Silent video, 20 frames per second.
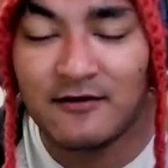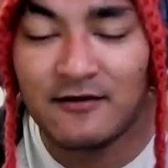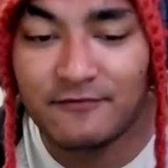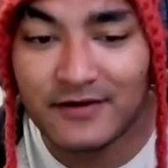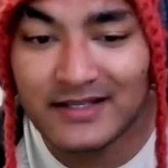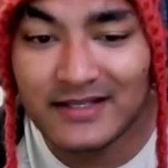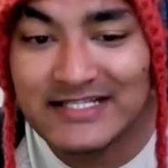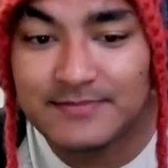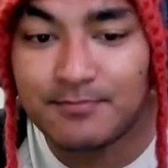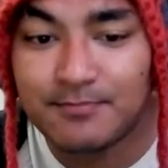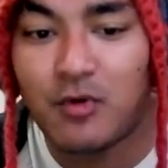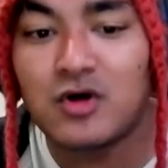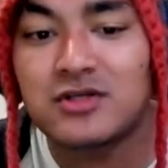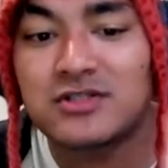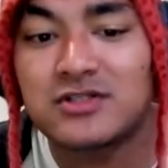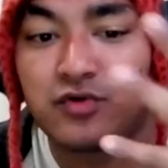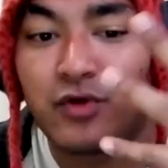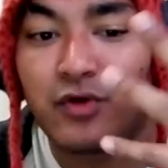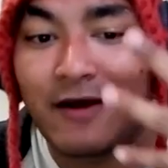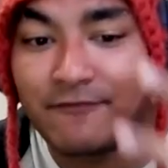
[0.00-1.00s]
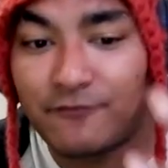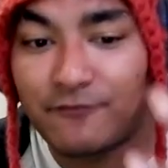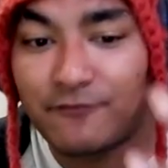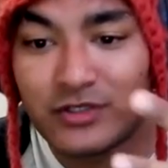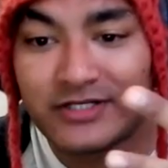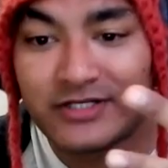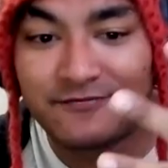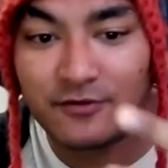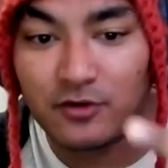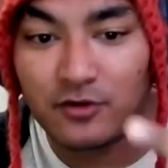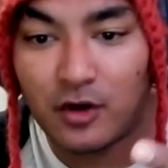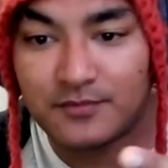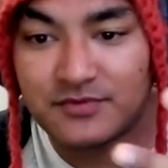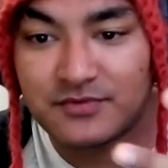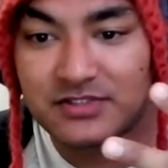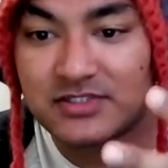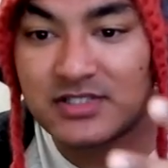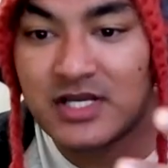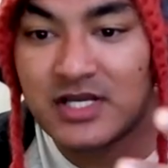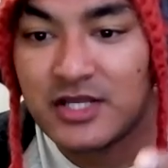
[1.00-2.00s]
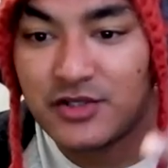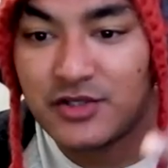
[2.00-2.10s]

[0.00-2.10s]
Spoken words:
For each box, you have 4 different options.